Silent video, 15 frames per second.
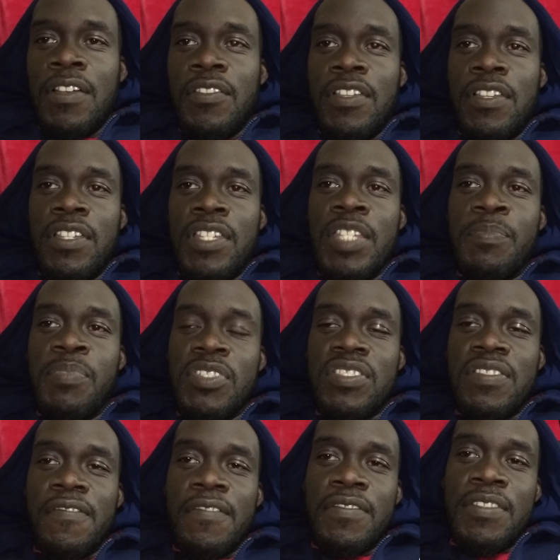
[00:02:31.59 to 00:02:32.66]
he puts
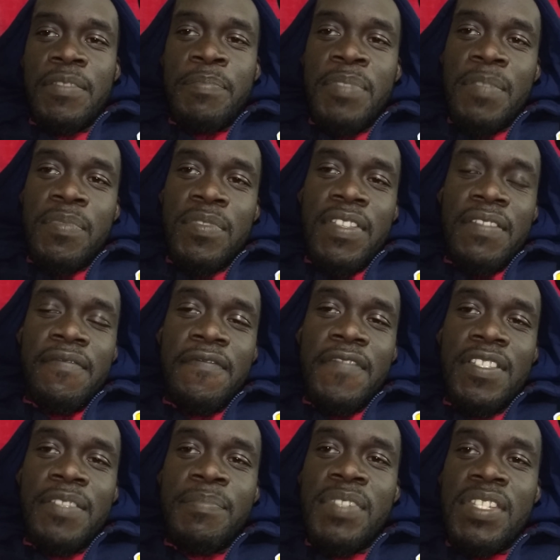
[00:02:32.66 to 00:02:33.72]
the people of the
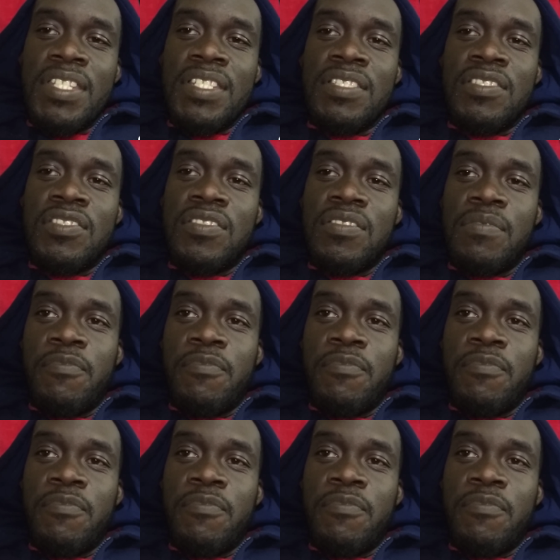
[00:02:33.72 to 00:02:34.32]
Philippines